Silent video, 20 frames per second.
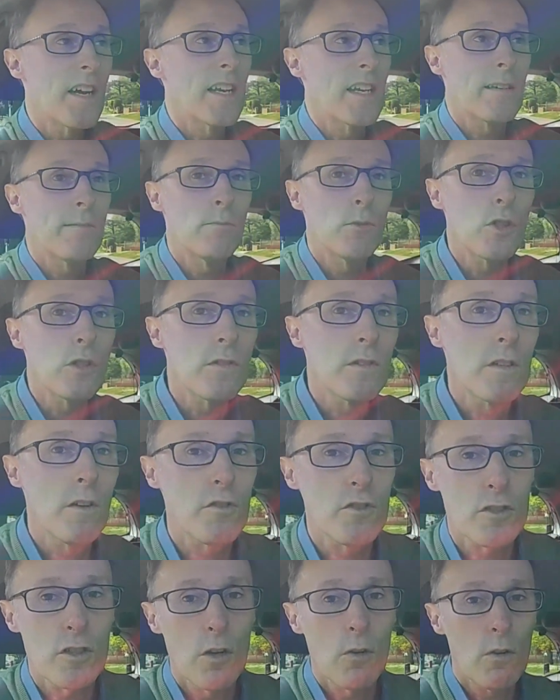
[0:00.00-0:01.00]
then moving off
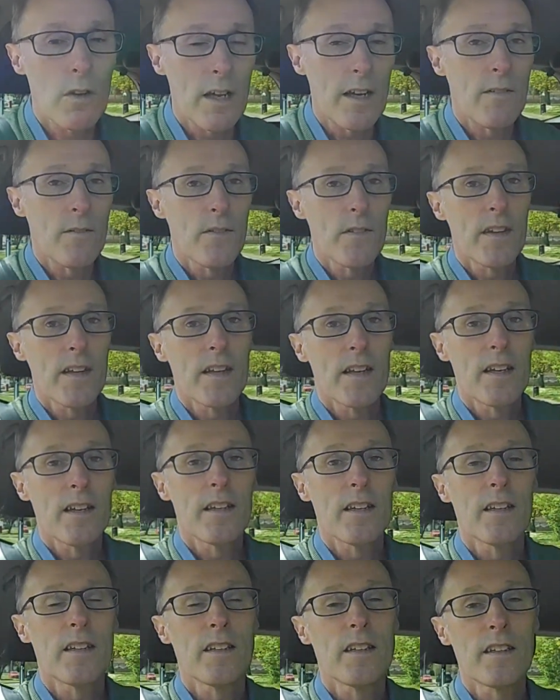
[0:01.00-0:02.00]
slowly.
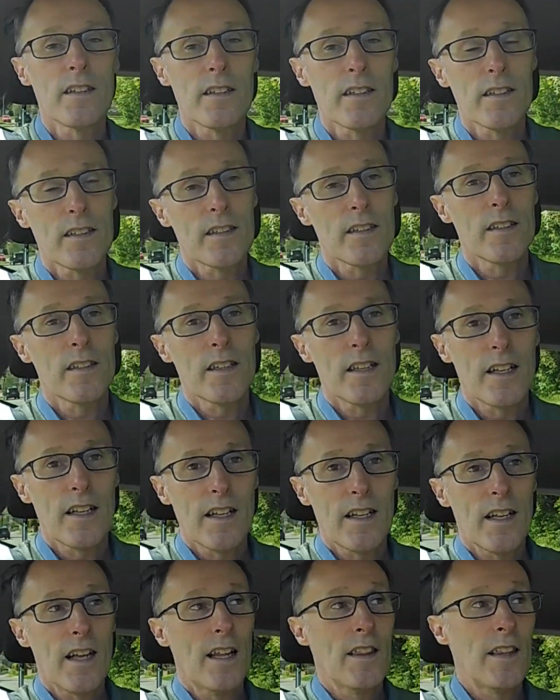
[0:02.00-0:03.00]

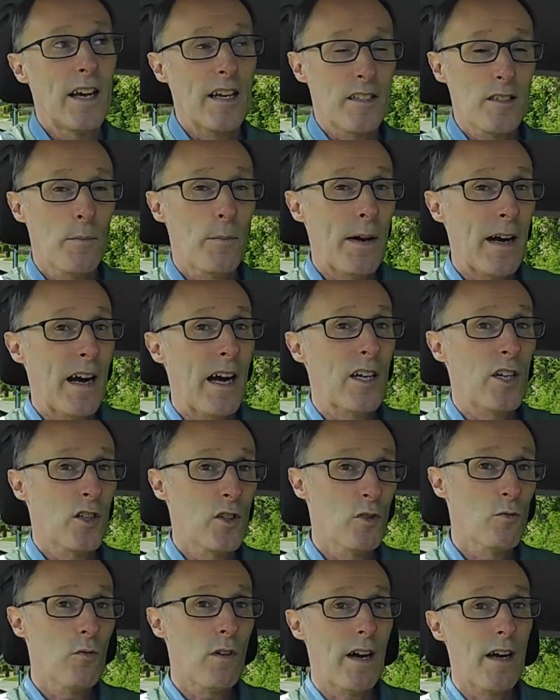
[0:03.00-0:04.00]
And that's the park on the
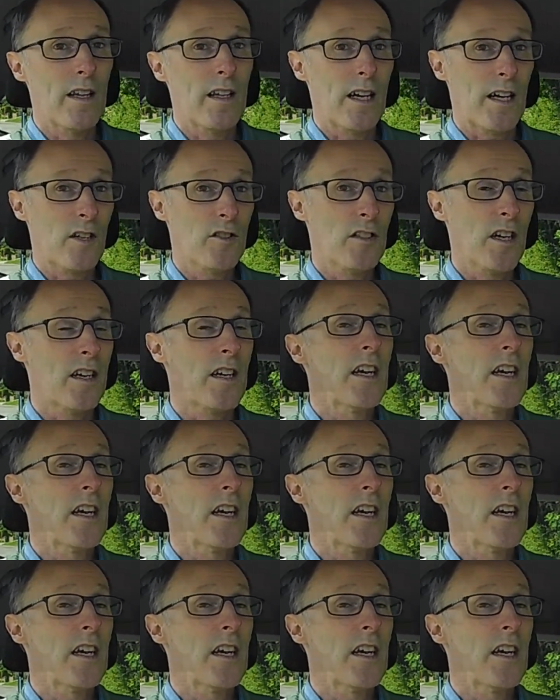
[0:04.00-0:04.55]
right, like I say.